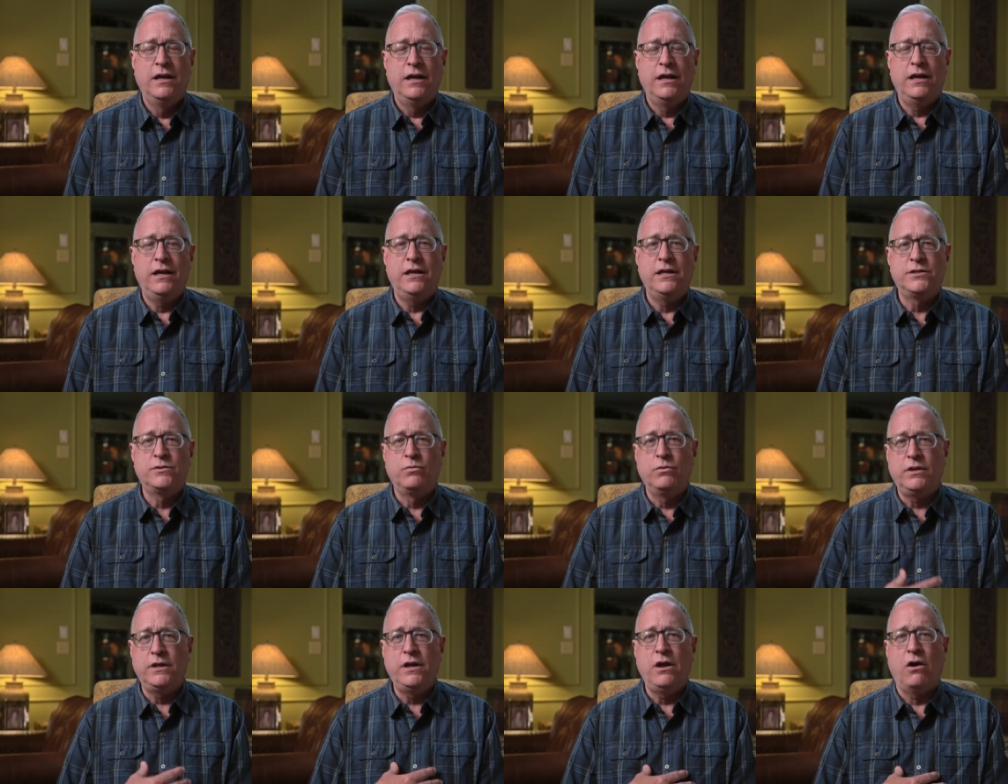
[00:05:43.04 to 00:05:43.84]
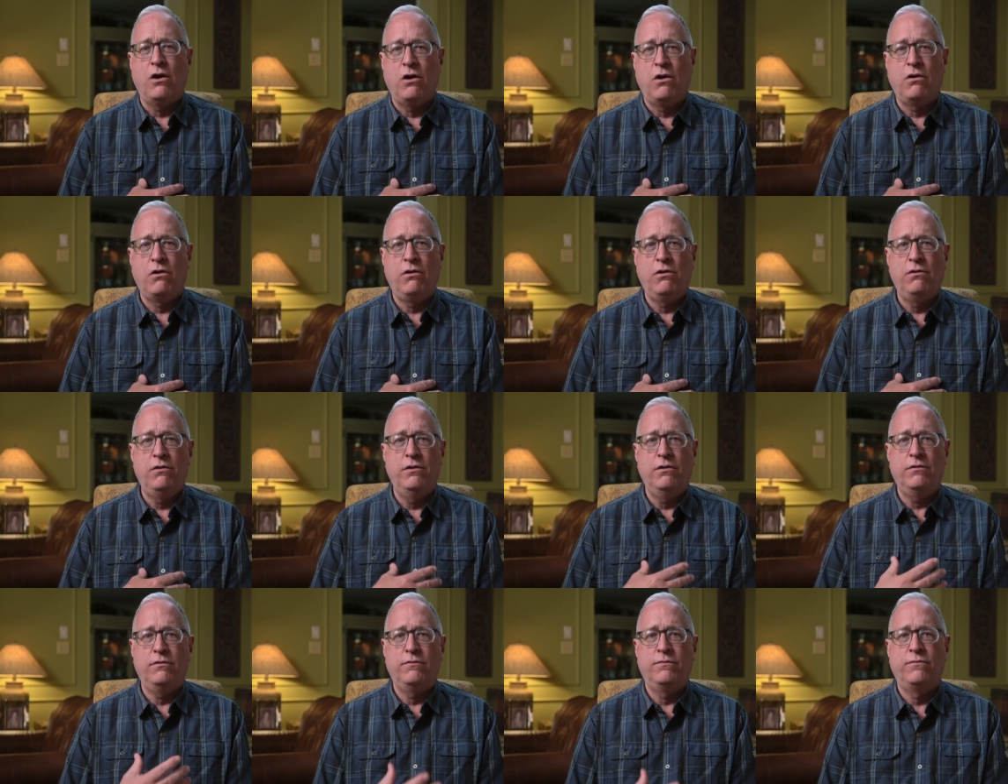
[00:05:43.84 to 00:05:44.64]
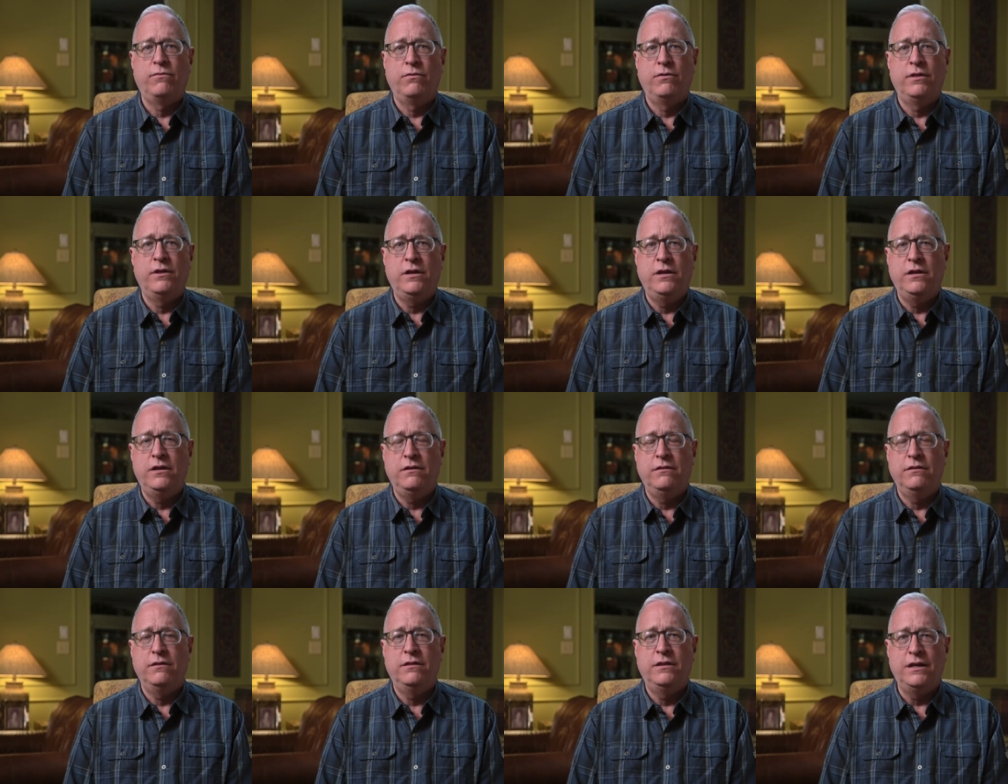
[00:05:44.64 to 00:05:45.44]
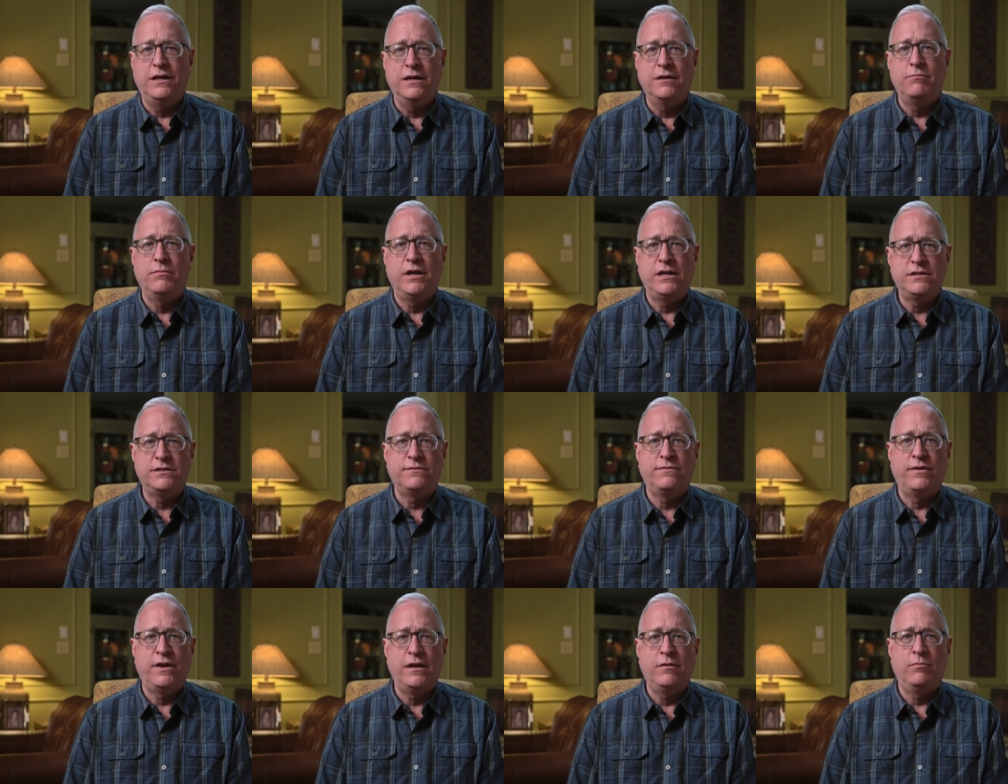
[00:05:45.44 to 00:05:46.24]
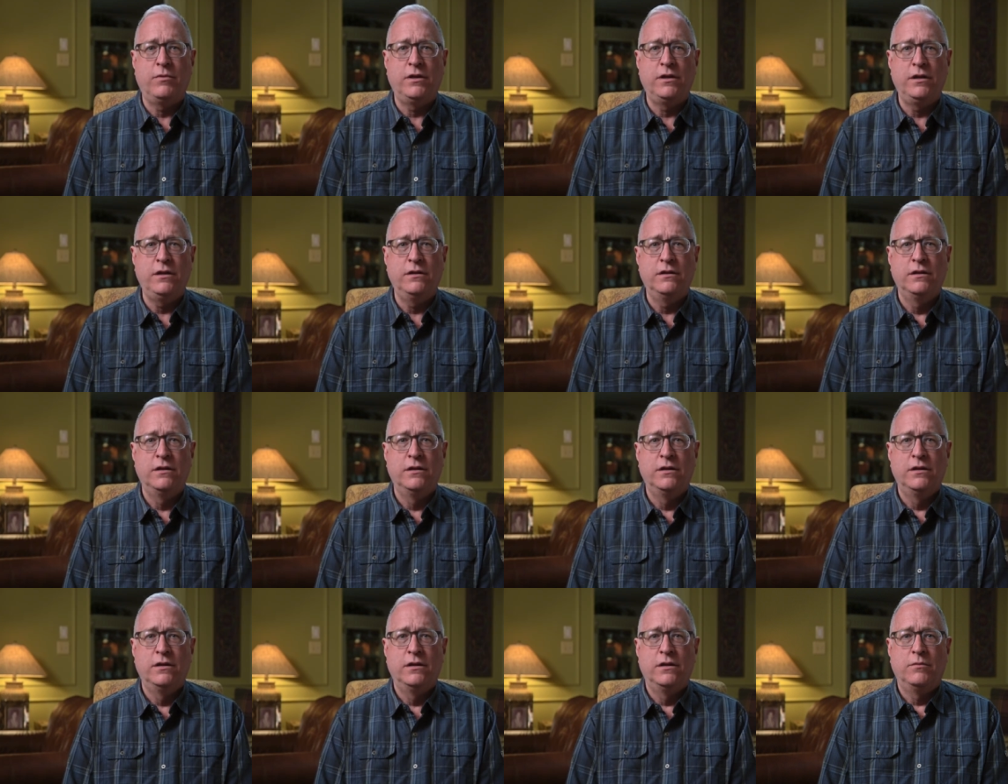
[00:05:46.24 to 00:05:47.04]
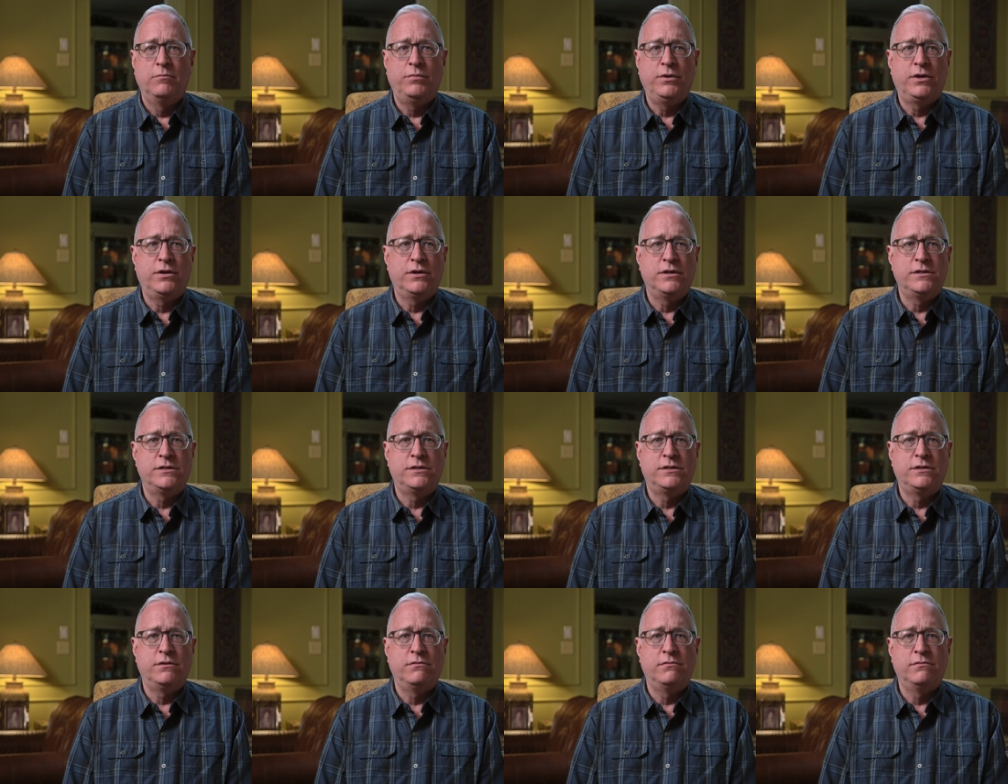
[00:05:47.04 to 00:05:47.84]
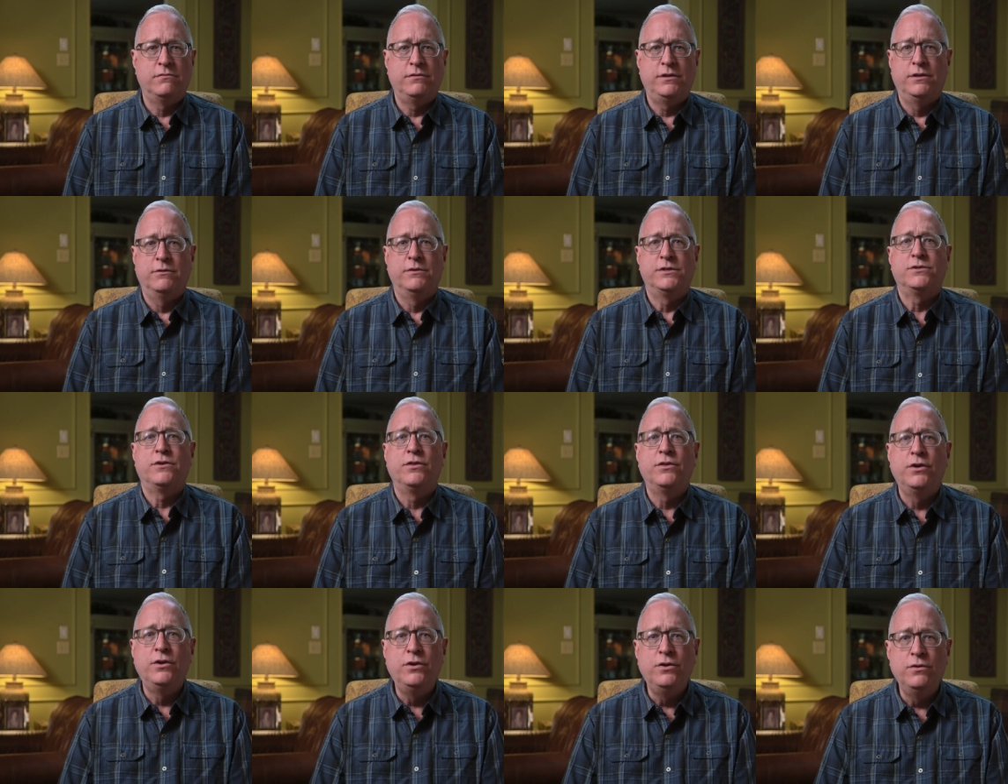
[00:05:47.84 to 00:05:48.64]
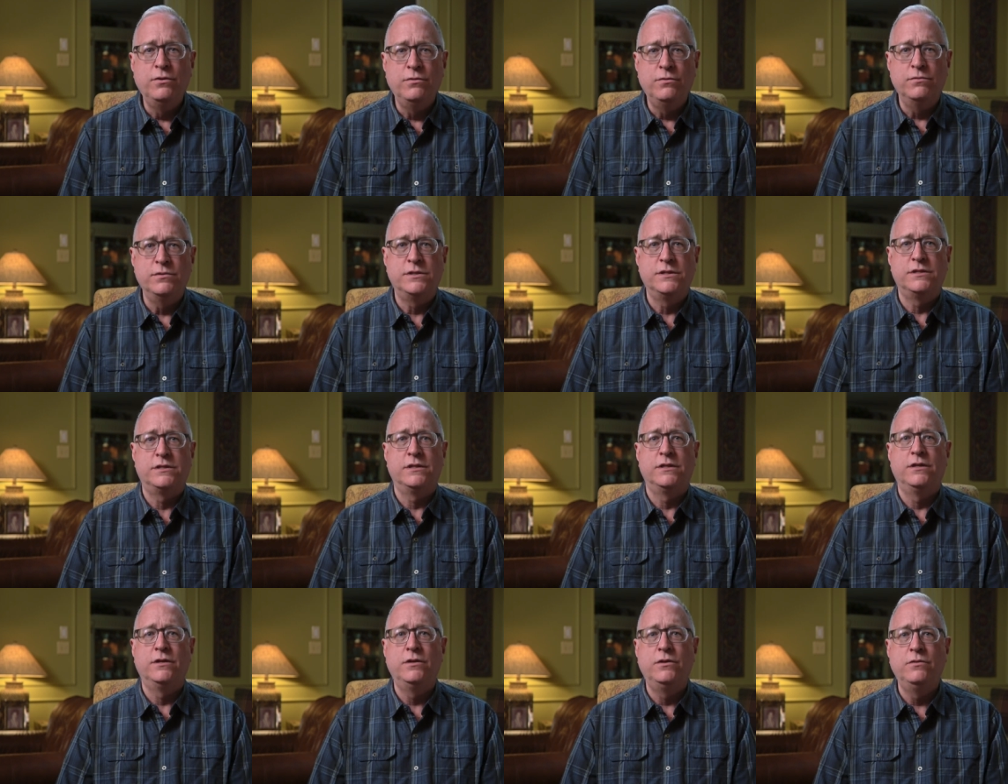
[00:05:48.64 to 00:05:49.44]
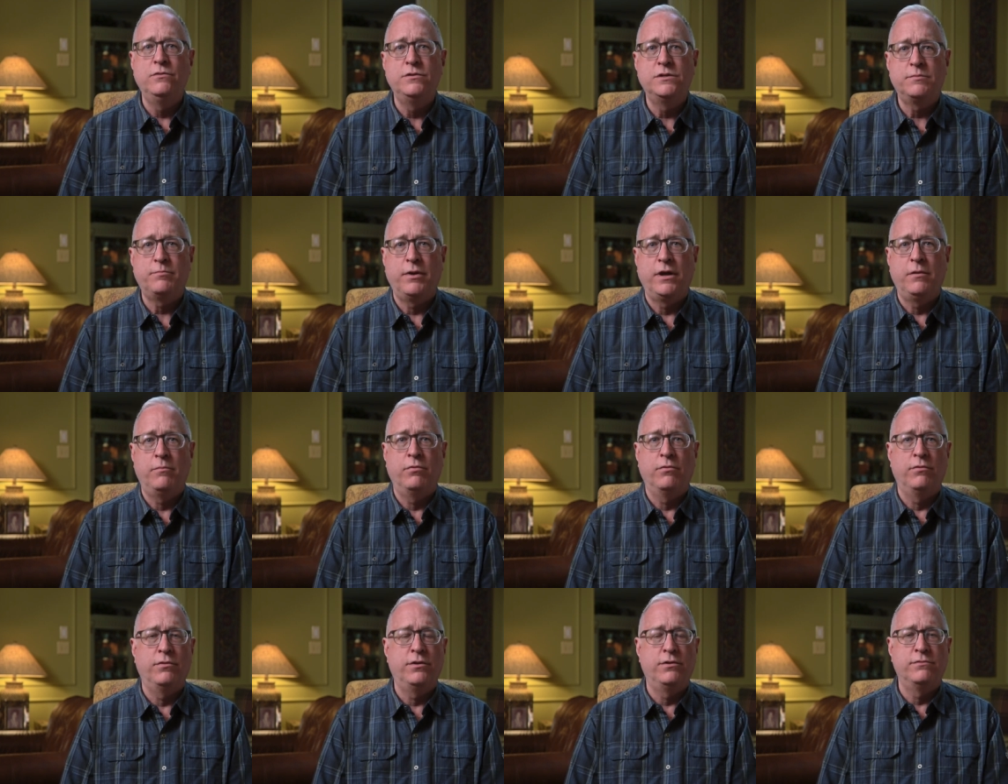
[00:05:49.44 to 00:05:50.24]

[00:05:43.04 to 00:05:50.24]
It's really hard for the the inmate's family because they're you know it's on the news, it's in the newspaper.